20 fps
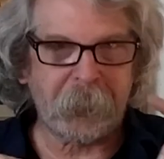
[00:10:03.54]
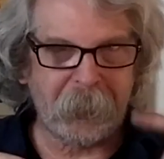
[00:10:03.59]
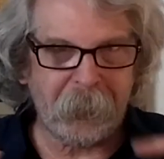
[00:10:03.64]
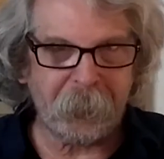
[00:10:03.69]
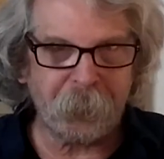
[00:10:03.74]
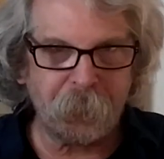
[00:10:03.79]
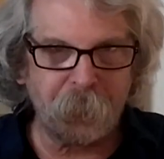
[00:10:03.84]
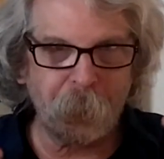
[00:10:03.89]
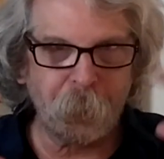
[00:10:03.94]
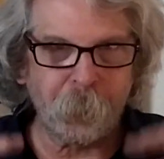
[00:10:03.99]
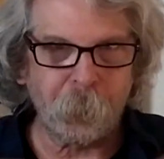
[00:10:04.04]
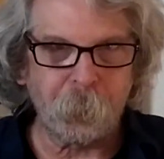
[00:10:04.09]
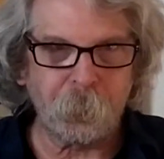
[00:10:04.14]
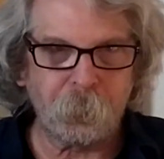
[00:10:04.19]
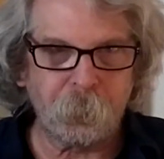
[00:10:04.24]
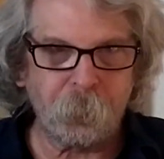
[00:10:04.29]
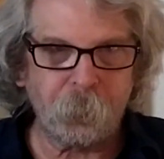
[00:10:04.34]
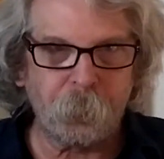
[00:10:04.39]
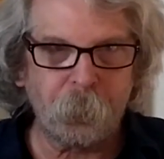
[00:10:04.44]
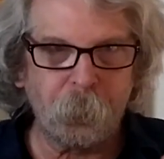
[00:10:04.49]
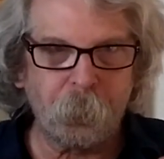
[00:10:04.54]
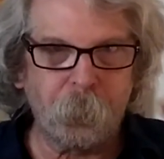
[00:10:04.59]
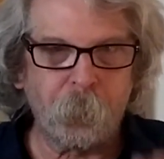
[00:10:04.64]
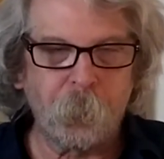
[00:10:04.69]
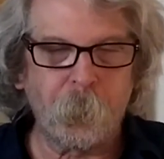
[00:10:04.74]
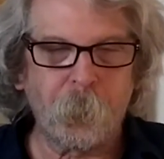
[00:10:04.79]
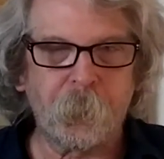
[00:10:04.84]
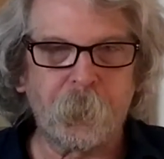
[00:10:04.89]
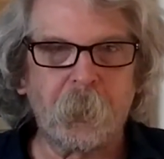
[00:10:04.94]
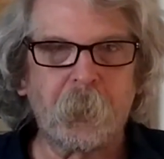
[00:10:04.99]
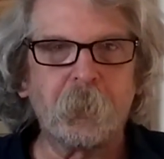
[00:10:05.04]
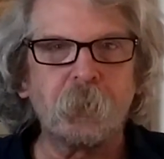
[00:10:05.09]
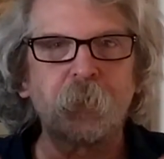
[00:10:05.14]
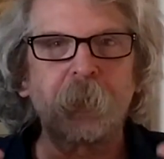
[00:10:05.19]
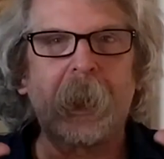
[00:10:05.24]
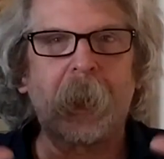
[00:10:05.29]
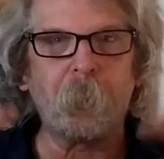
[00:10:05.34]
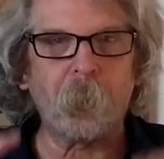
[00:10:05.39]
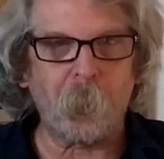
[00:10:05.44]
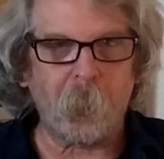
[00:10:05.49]
to through the dungeon,
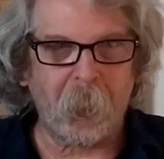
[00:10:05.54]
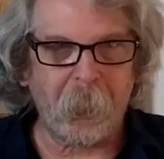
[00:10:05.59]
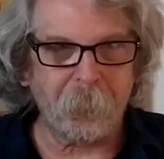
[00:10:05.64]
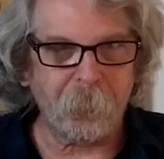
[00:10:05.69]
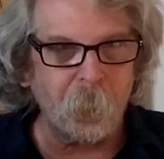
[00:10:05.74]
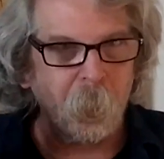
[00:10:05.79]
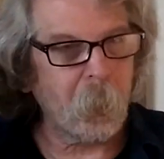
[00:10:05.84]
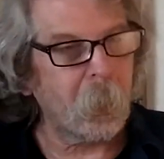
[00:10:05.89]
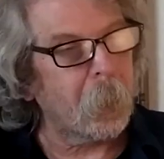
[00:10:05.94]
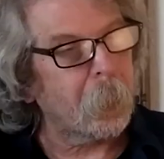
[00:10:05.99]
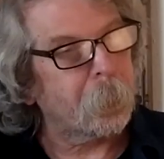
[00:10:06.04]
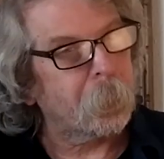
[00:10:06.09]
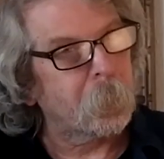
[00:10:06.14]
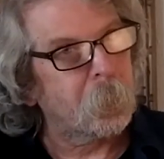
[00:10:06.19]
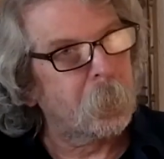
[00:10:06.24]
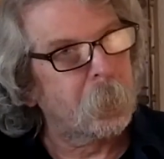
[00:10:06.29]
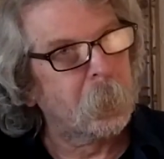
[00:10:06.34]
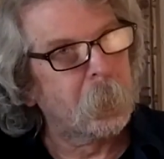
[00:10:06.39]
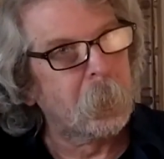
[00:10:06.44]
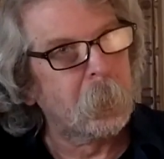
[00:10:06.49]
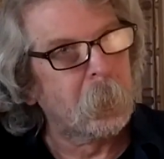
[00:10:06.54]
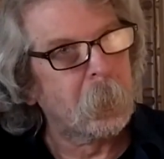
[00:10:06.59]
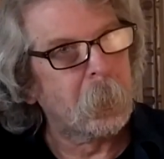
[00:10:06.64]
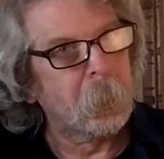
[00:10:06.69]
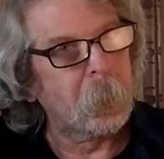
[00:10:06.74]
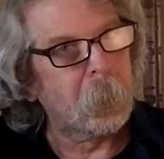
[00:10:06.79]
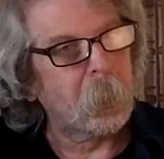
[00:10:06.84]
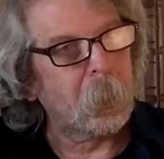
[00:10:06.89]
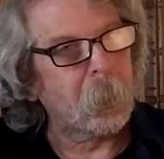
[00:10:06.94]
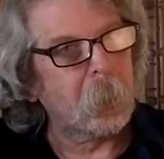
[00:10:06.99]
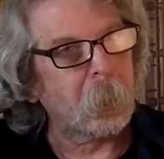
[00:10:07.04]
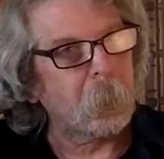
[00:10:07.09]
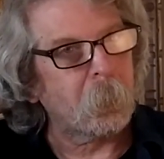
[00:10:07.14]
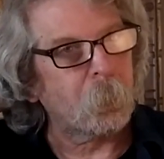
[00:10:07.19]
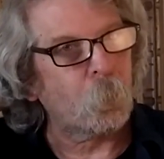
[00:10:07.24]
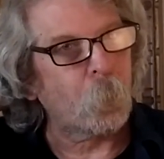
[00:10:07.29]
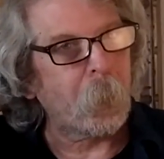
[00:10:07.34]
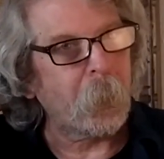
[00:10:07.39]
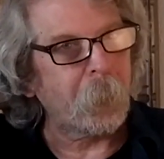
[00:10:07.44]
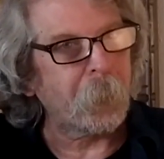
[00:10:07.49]
how to level up, uh,
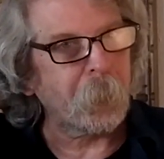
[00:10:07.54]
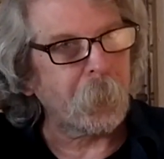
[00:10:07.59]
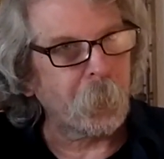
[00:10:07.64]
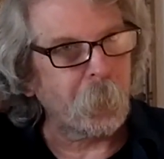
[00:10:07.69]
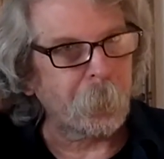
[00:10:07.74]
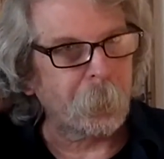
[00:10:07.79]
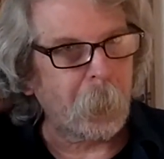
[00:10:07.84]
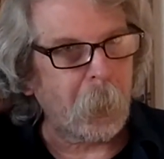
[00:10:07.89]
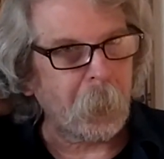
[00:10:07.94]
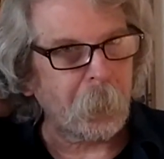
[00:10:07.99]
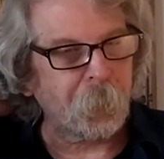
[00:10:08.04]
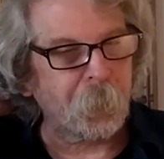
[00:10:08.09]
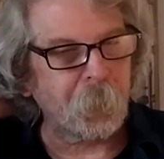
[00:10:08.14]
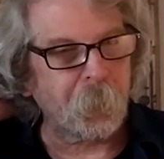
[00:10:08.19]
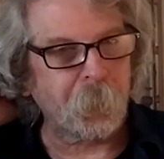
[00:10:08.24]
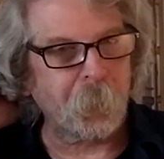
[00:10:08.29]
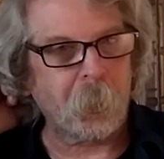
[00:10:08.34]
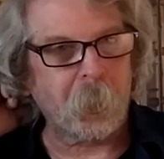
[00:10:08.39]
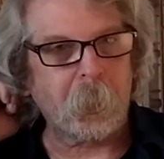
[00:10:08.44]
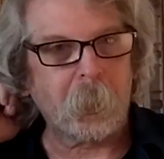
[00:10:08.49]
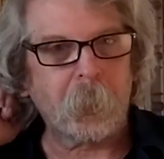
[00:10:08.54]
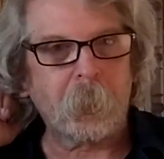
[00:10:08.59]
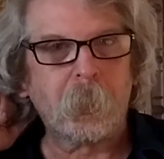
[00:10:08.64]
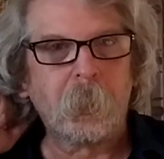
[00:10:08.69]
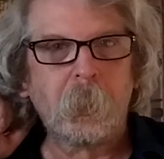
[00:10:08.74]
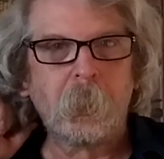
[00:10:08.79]
where the good monsters are.